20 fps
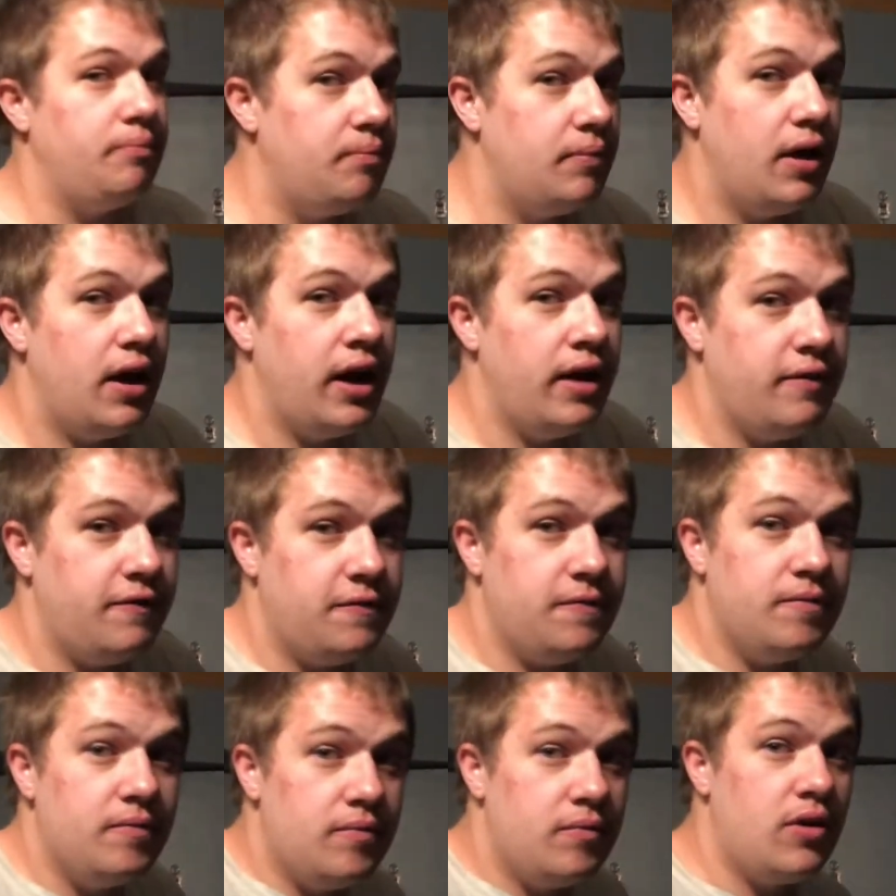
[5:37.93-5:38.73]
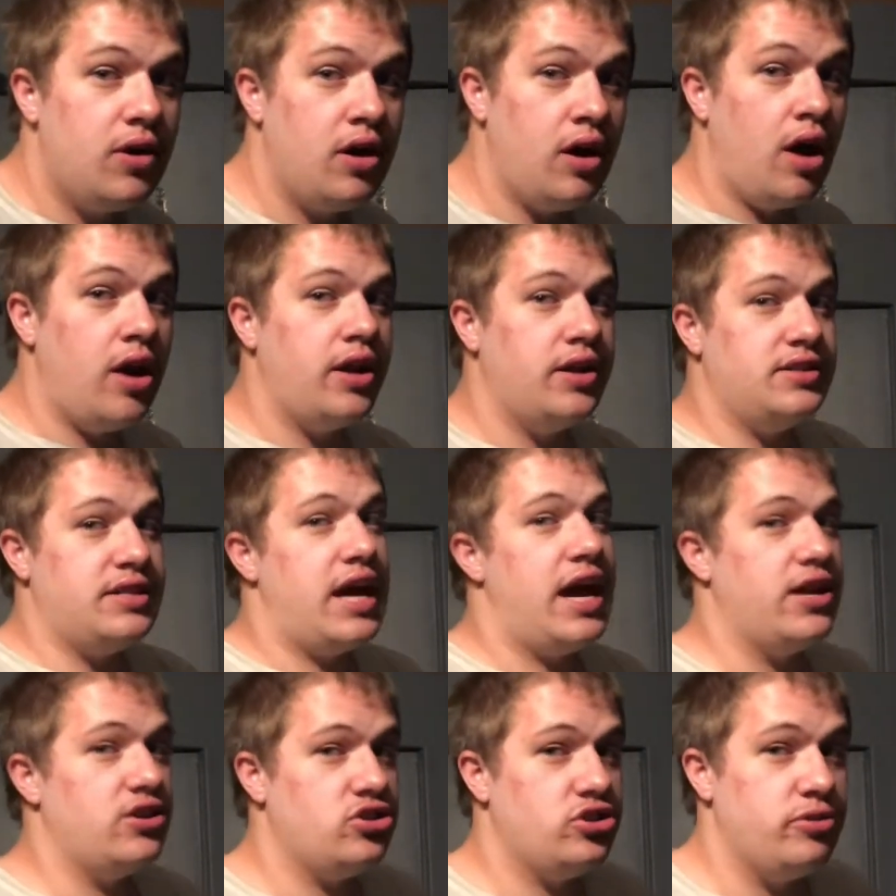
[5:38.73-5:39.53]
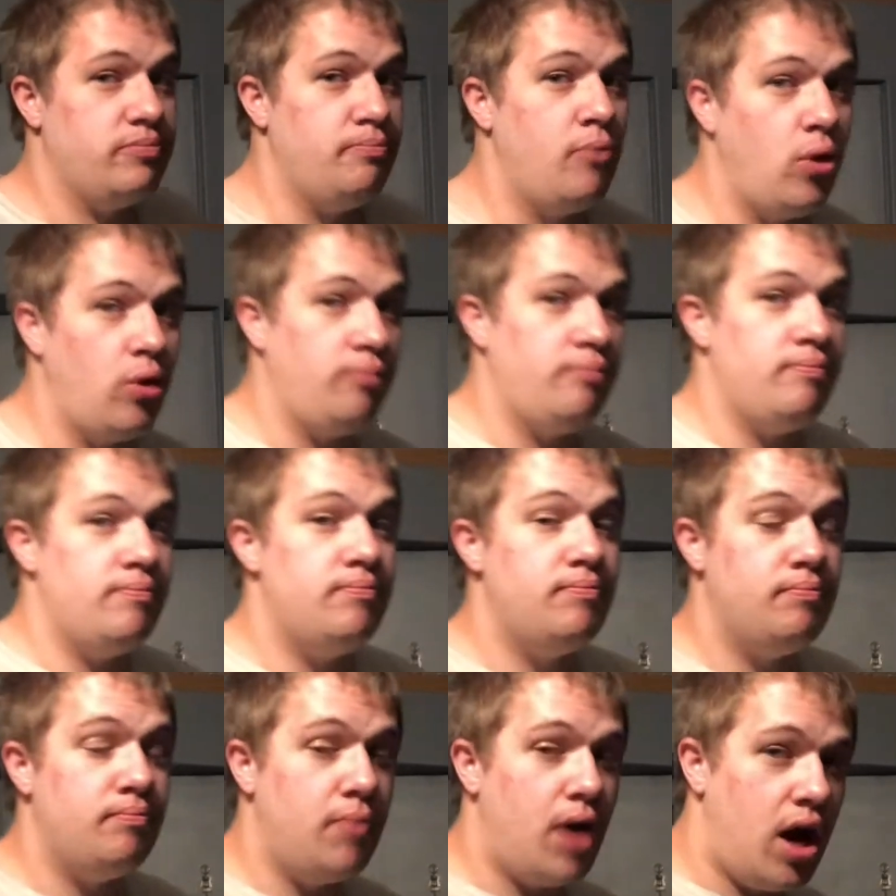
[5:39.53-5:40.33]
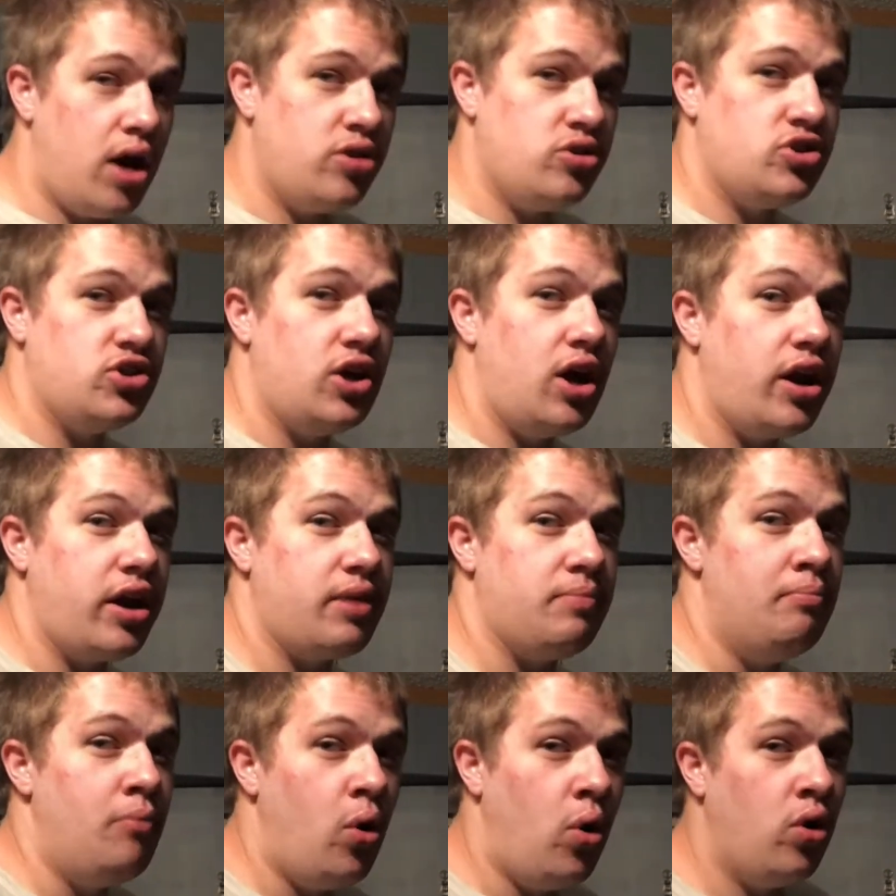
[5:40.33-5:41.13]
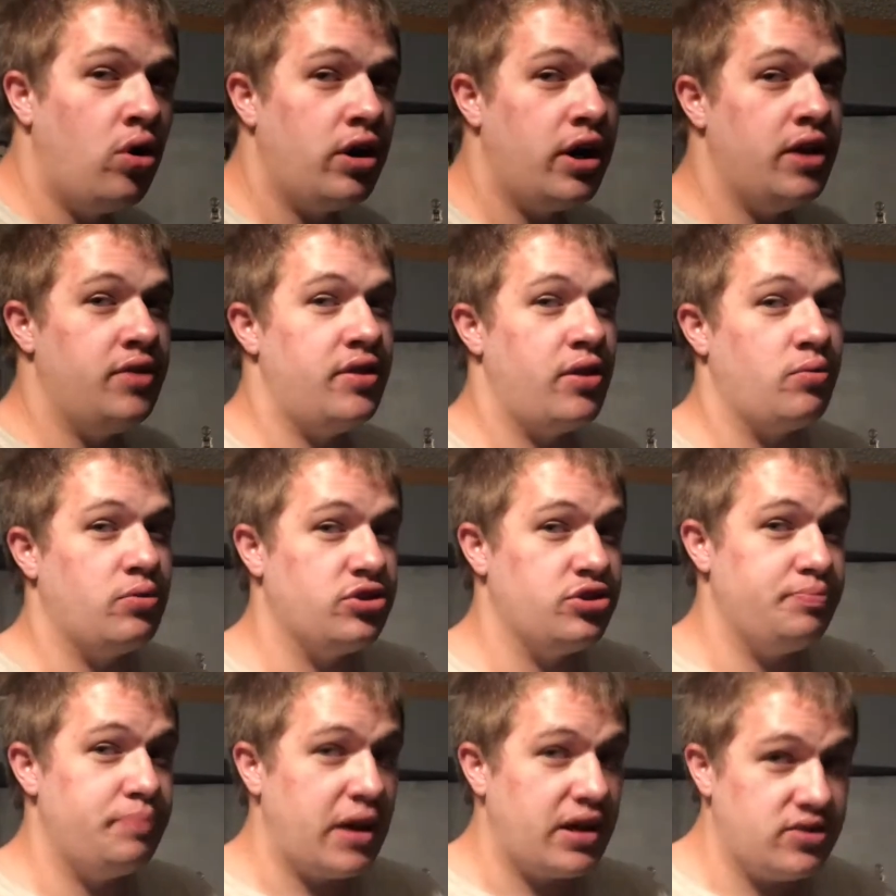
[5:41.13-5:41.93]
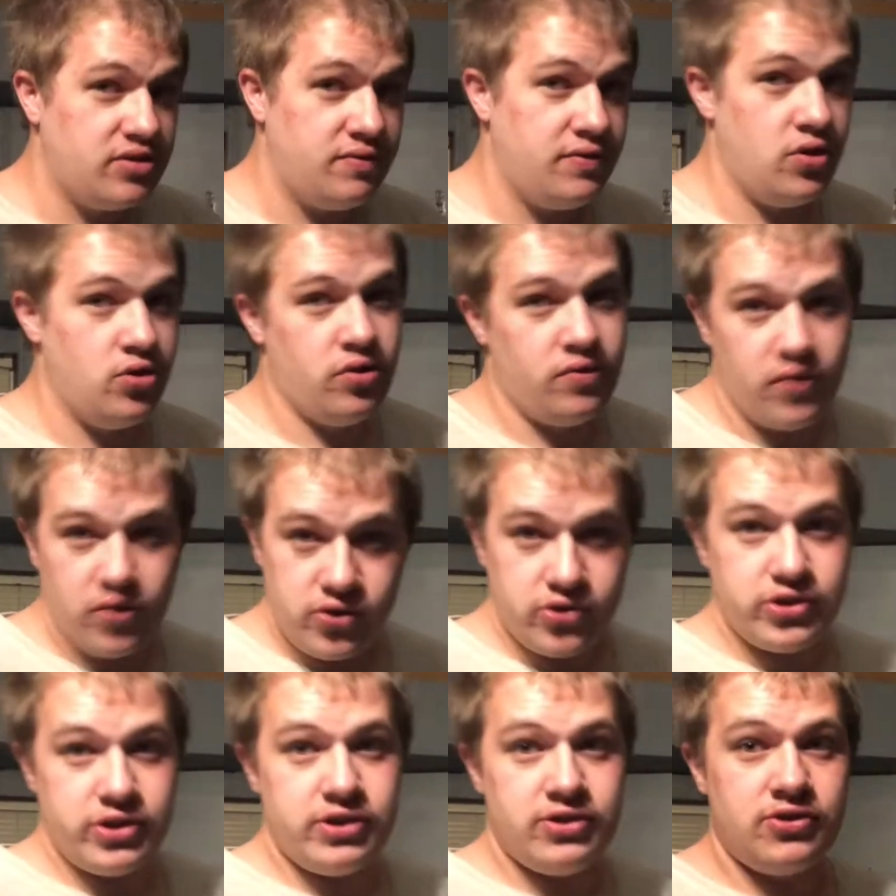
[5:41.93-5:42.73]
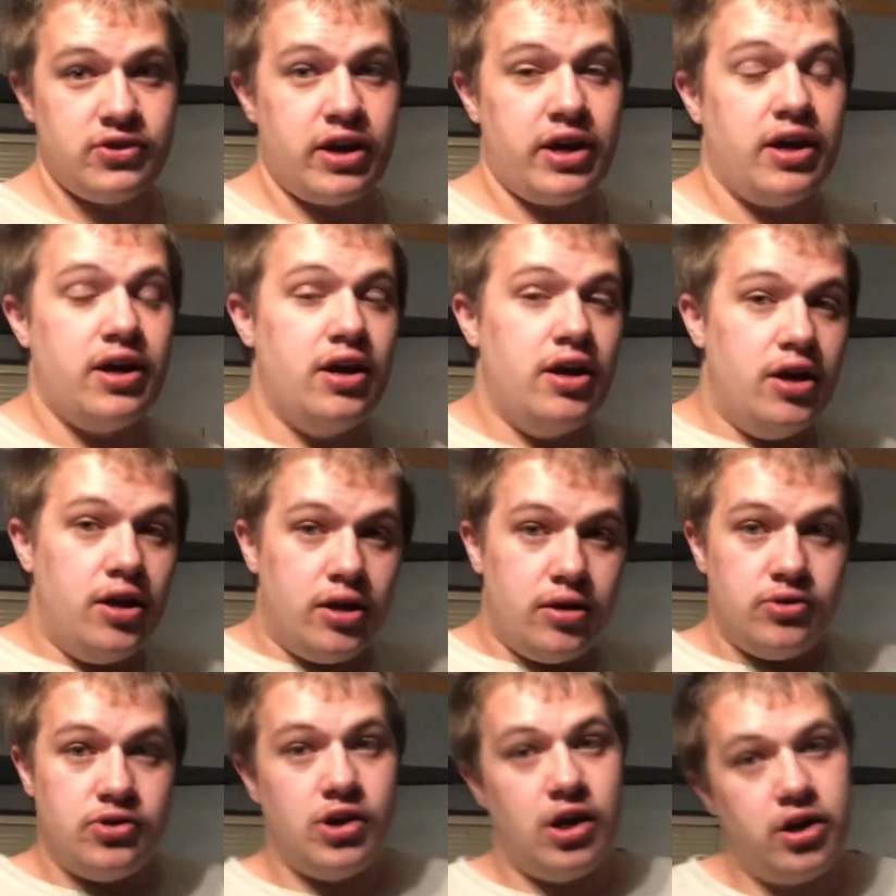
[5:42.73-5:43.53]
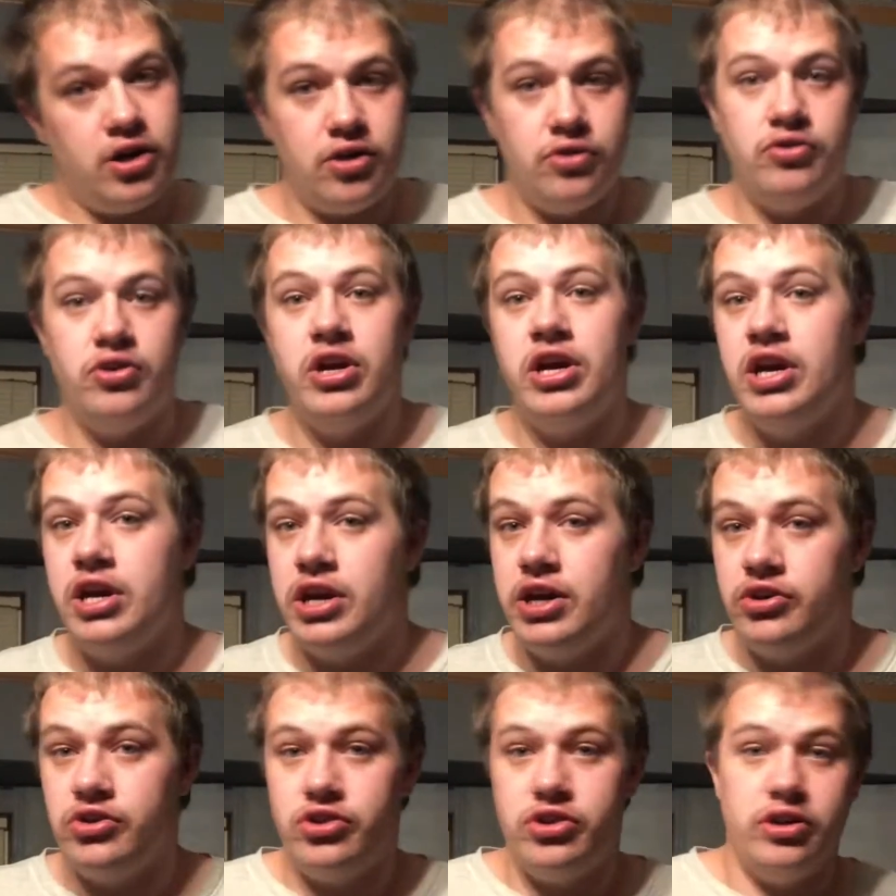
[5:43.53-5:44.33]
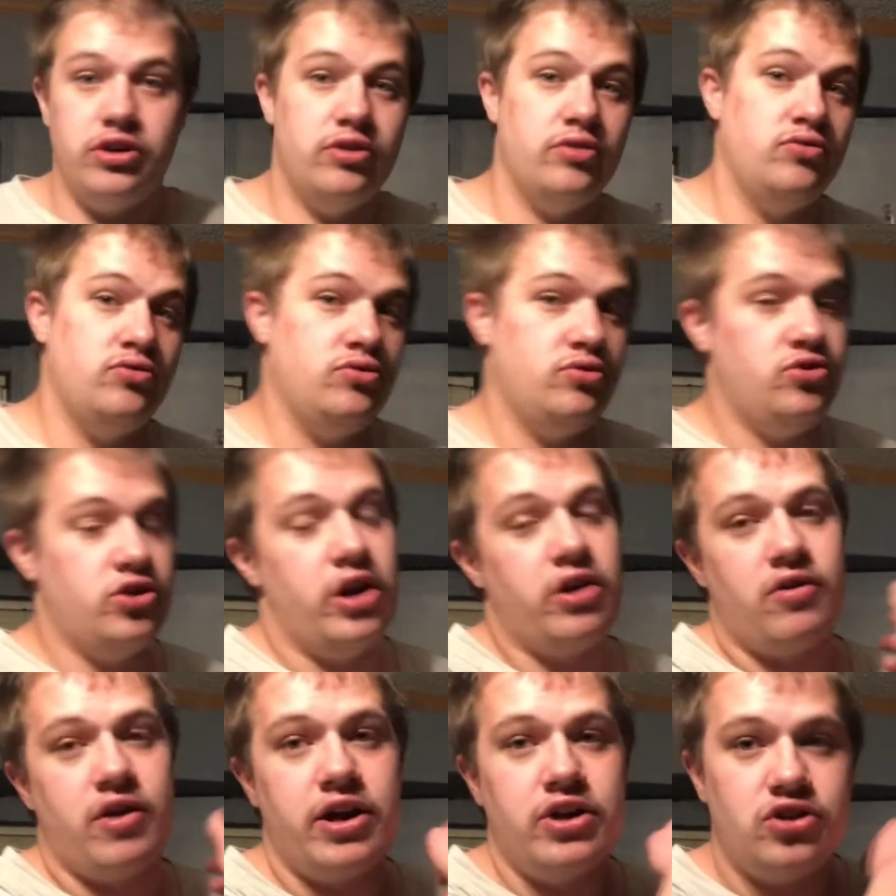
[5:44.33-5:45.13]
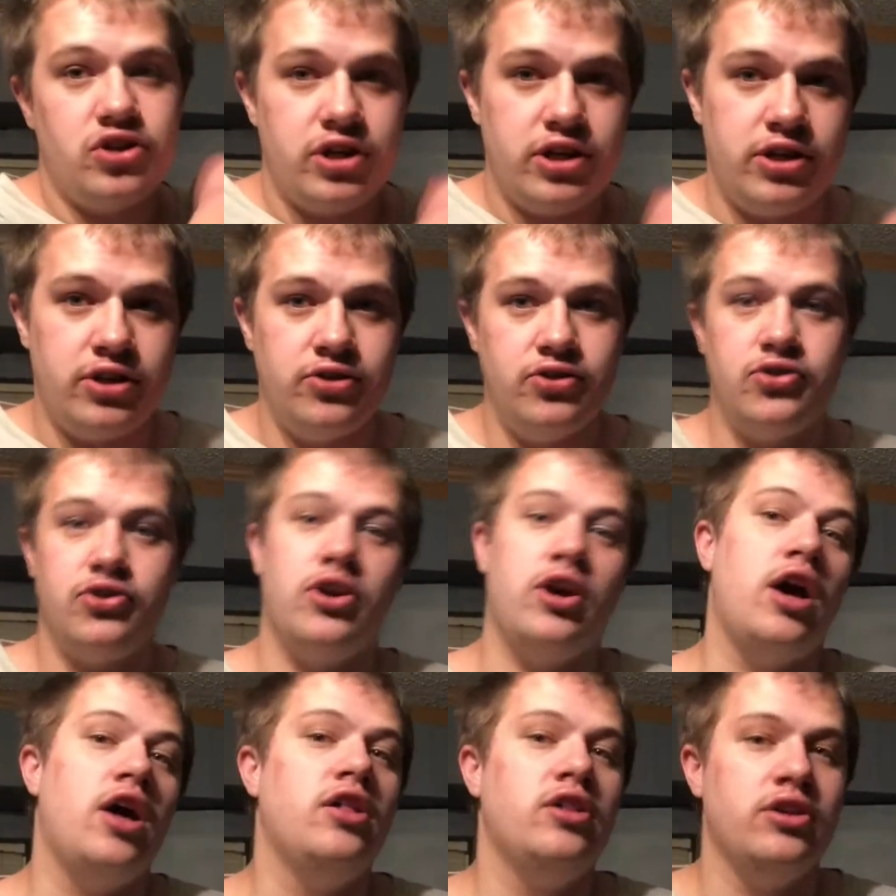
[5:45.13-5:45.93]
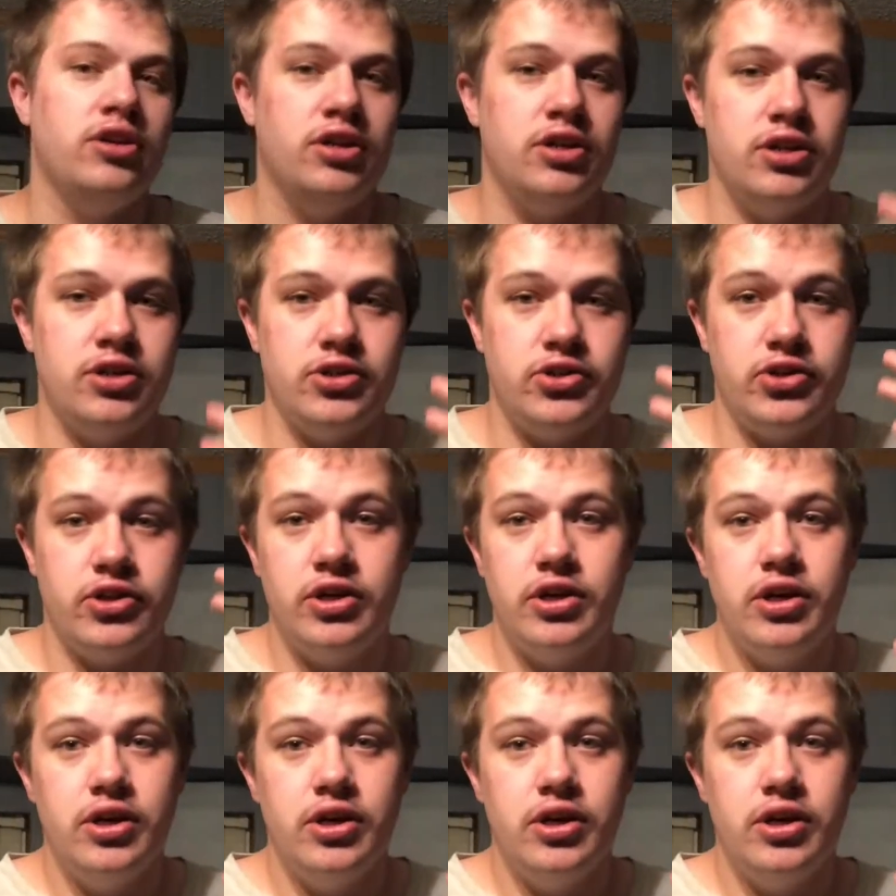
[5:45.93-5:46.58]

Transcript: I've gotten attached to more modern Sonic more in their respective universes, like Sonic Unleashed, Generations, Colors,